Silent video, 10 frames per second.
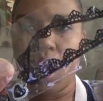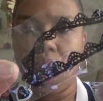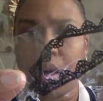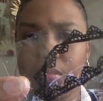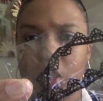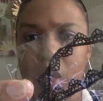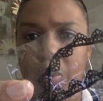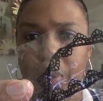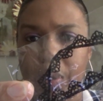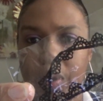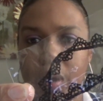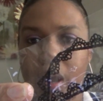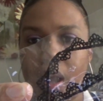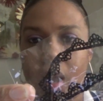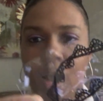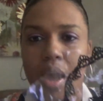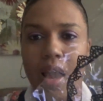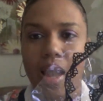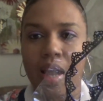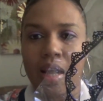um, choker,
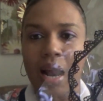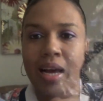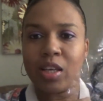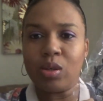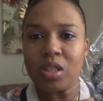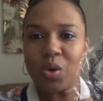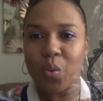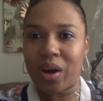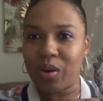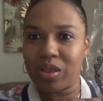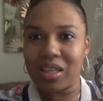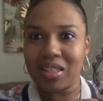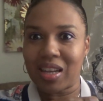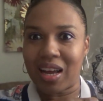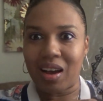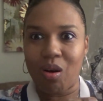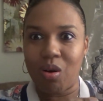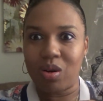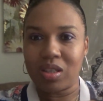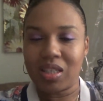and I used to wear these like
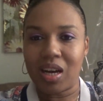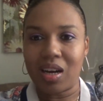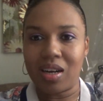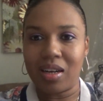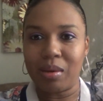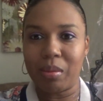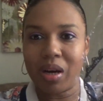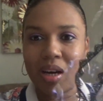all the time